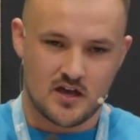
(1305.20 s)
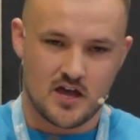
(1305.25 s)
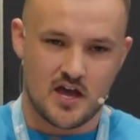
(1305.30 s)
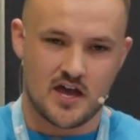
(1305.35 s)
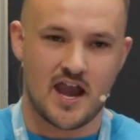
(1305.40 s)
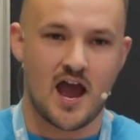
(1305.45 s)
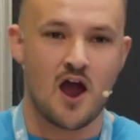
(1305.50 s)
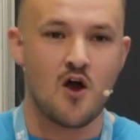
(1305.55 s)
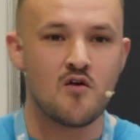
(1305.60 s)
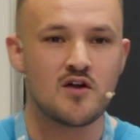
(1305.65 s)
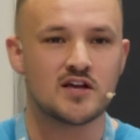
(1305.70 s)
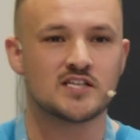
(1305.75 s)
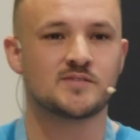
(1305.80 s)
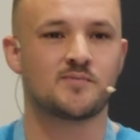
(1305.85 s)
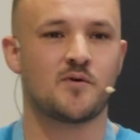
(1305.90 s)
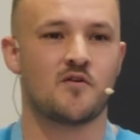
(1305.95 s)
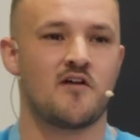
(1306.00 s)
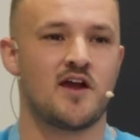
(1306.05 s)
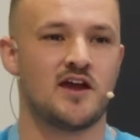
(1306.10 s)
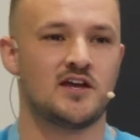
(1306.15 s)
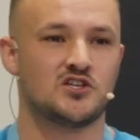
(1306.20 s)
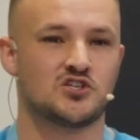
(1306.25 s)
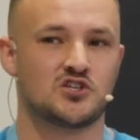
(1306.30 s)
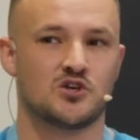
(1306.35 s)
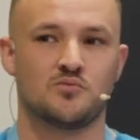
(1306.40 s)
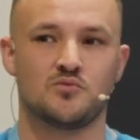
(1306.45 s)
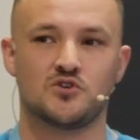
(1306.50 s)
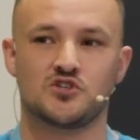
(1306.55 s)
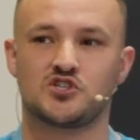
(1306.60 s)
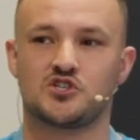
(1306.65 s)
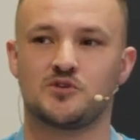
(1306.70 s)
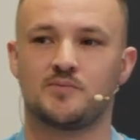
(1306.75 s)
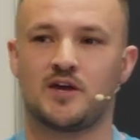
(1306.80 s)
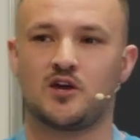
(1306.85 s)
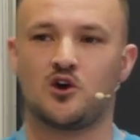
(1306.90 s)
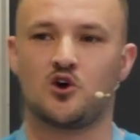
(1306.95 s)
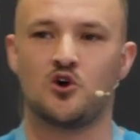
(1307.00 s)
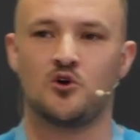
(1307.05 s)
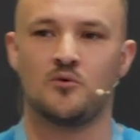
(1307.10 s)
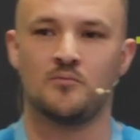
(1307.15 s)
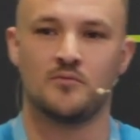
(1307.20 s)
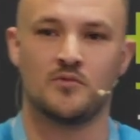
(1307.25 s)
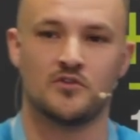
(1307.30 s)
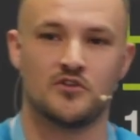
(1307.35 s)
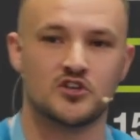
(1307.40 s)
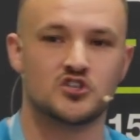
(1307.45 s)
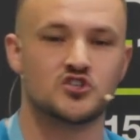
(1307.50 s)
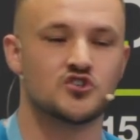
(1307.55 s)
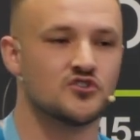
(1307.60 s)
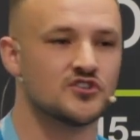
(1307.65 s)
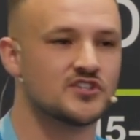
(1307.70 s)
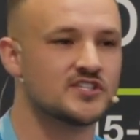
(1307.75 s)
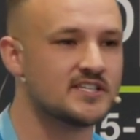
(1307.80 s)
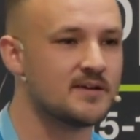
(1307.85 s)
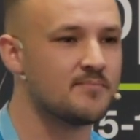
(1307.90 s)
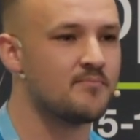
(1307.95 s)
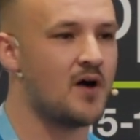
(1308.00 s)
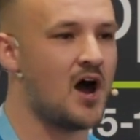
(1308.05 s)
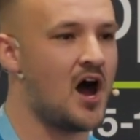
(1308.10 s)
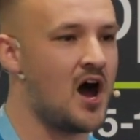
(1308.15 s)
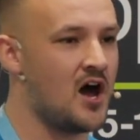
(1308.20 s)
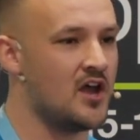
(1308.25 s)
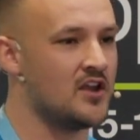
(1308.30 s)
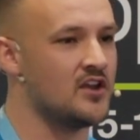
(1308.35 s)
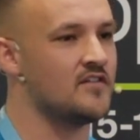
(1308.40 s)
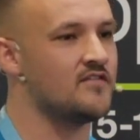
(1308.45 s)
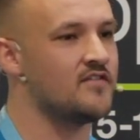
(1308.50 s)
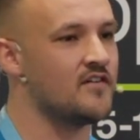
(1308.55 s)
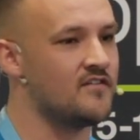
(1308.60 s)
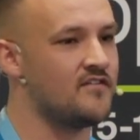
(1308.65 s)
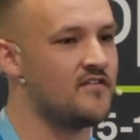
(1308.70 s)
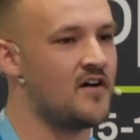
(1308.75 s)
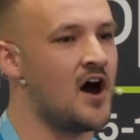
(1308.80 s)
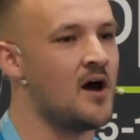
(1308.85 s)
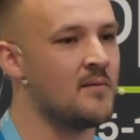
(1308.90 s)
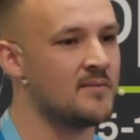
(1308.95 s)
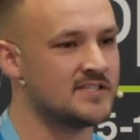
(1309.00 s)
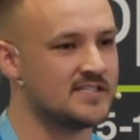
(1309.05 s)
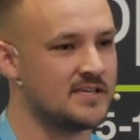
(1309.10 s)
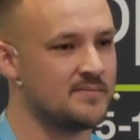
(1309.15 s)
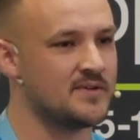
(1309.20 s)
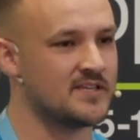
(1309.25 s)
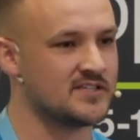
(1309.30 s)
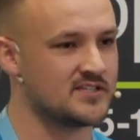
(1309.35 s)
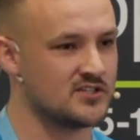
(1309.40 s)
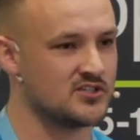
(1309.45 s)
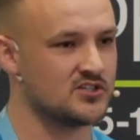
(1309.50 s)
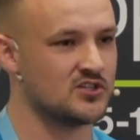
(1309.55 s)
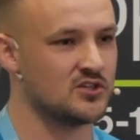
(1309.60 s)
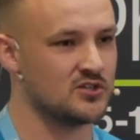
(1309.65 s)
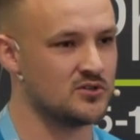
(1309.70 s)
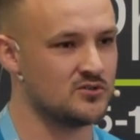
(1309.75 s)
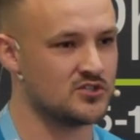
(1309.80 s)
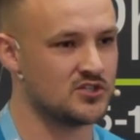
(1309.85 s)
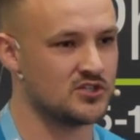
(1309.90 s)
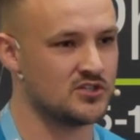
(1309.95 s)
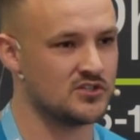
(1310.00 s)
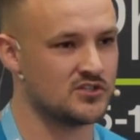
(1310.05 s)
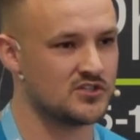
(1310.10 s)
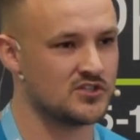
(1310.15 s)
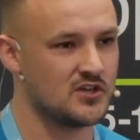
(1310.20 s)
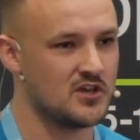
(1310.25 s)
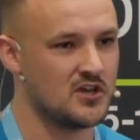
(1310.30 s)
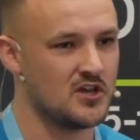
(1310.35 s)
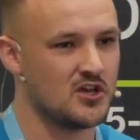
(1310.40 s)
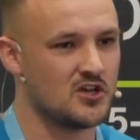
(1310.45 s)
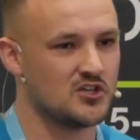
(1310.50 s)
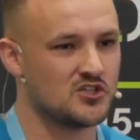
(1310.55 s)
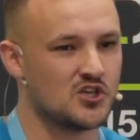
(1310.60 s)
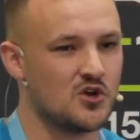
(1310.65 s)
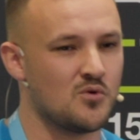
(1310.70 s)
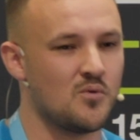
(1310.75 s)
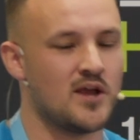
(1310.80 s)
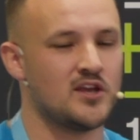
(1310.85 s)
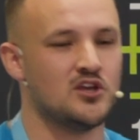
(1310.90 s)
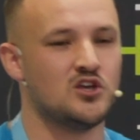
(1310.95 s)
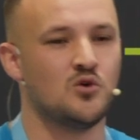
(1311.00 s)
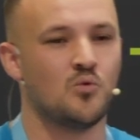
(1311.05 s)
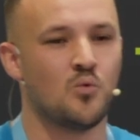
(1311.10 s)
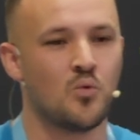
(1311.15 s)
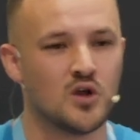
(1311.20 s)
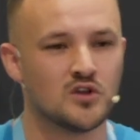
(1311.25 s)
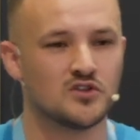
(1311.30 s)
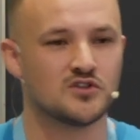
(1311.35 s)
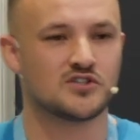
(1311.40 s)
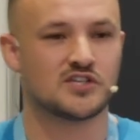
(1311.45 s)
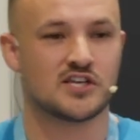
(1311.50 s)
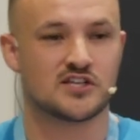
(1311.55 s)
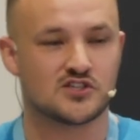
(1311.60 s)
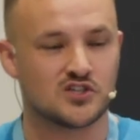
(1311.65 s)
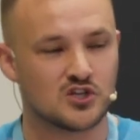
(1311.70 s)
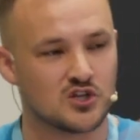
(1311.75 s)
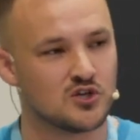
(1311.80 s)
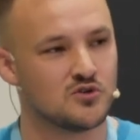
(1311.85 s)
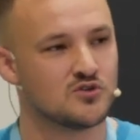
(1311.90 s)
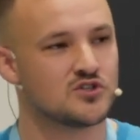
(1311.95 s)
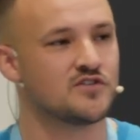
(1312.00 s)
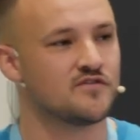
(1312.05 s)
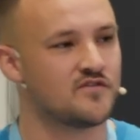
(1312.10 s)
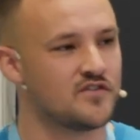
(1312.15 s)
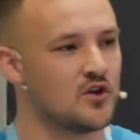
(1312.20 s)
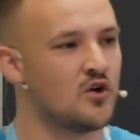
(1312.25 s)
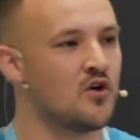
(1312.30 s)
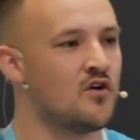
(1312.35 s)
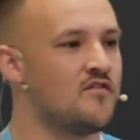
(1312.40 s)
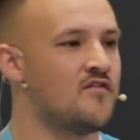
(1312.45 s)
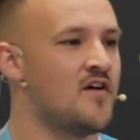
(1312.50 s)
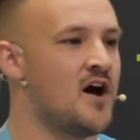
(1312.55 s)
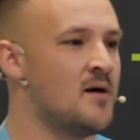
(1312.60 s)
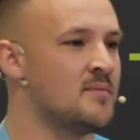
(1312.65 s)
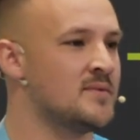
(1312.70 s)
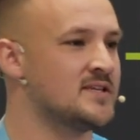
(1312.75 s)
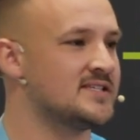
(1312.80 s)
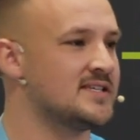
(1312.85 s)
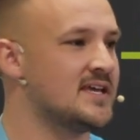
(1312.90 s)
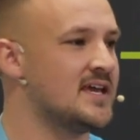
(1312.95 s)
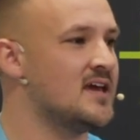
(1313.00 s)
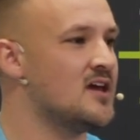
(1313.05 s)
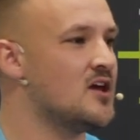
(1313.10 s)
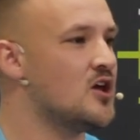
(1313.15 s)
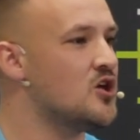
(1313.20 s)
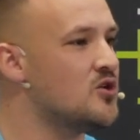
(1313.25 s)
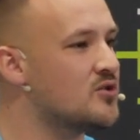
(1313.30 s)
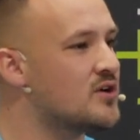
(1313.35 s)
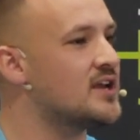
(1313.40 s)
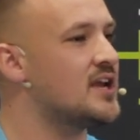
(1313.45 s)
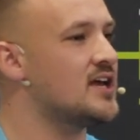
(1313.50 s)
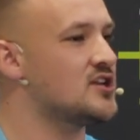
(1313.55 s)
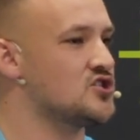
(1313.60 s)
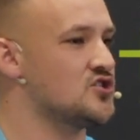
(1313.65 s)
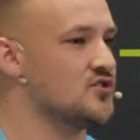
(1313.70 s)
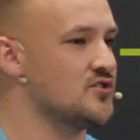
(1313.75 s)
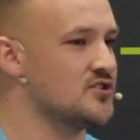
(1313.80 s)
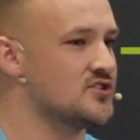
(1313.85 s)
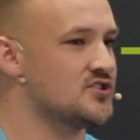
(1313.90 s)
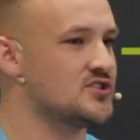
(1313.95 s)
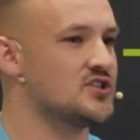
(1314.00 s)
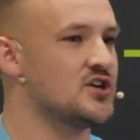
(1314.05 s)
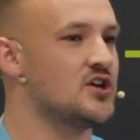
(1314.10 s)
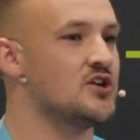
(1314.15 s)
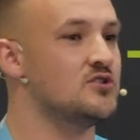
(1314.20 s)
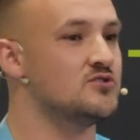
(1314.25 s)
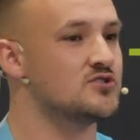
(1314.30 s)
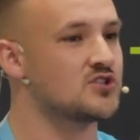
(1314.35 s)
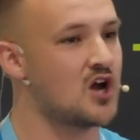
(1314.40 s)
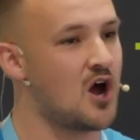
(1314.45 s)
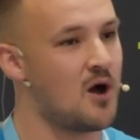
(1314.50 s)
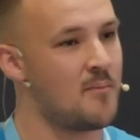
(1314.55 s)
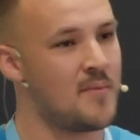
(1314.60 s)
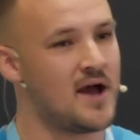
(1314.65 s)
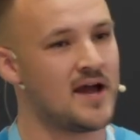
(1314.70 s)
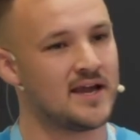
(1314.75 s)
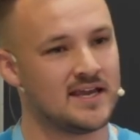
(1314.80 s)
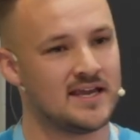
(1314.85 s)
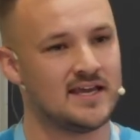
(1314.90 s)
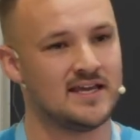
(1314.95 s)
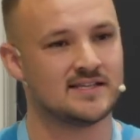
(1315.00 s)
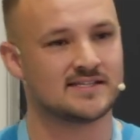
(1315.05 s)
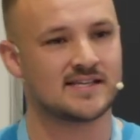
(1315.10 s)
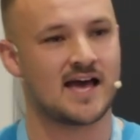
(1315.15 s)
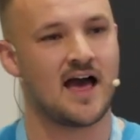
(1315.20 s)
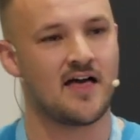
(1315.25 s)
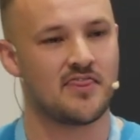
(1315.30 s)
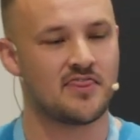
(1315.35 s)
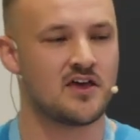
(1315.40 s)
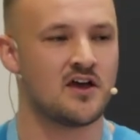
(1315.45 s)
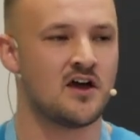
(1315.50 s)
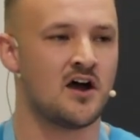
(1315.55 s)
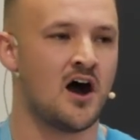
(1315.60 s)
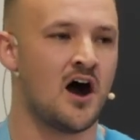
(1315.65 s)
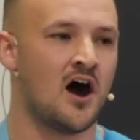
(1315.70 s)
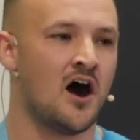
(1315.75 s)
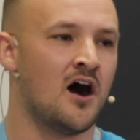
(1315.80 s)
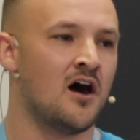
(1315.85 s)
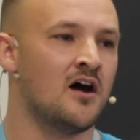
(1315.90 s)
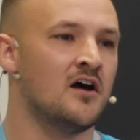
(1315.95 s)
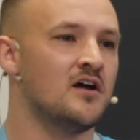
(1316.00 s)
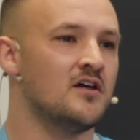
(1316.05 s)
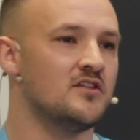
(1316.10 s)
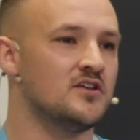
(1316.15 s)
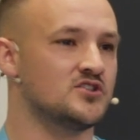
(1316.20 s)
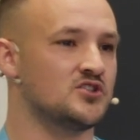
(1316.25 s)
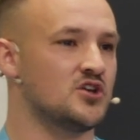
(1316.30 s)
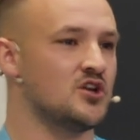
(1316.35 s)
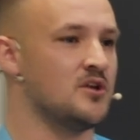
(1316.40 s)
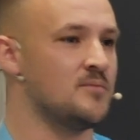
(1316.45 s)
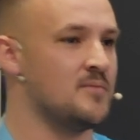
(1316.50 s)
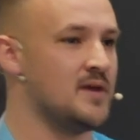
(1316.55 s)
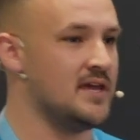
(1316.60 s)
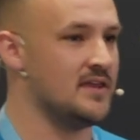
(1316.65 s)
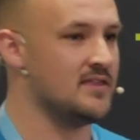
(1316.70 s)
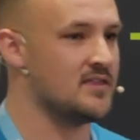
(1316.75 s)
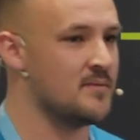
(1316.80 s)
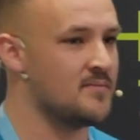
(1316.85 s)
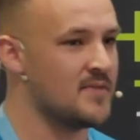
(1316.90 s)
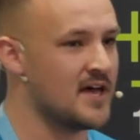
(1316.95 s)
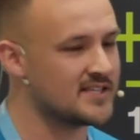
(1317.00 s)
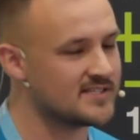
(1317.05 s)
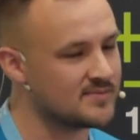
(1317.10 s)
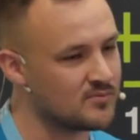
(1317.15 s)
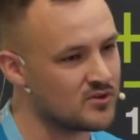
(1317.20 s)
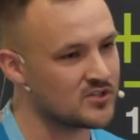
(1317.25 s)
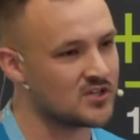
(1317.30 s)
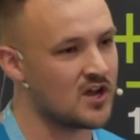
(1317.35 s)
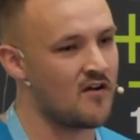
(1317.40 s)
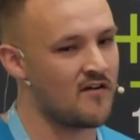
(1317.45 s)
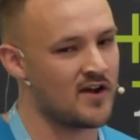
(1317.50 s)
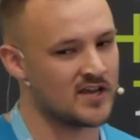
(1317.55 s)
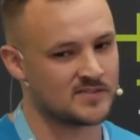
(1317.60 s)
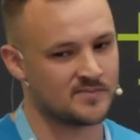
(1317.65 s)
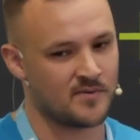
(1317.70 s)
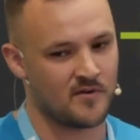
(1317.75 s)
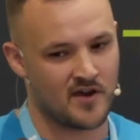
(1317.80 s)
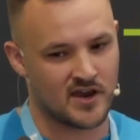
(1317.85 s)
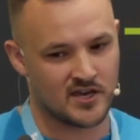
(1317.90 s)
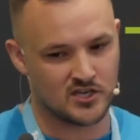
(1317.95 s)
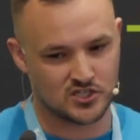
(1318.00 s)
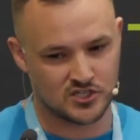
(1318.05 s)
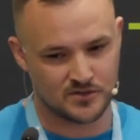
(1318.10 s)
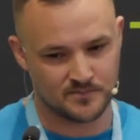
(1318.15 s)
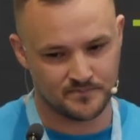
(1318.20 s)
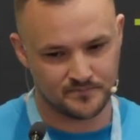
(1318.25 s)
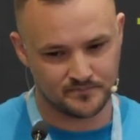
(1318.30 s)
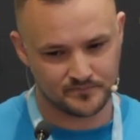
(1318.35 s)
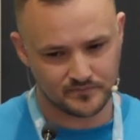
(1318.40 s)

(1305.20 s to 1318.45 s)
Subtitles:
And our aspiration was to become the trusted partner for pharmacy business solutions. So when you want a solution for your pharmacy, who can I trust and who's got my needs at their heart that's going to meet them? That was our aspiration.